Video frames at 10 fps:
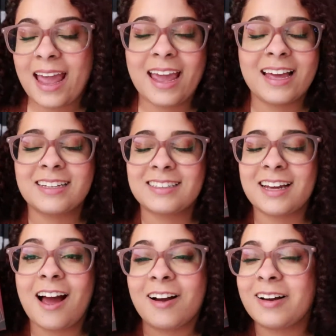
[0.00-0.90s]
and
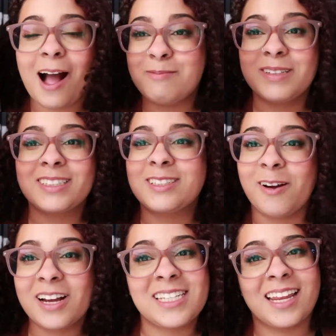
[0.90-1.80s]
uh, I'm just
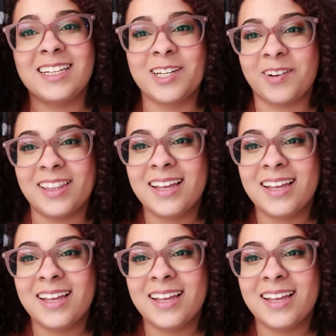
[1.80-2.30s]
so excited to read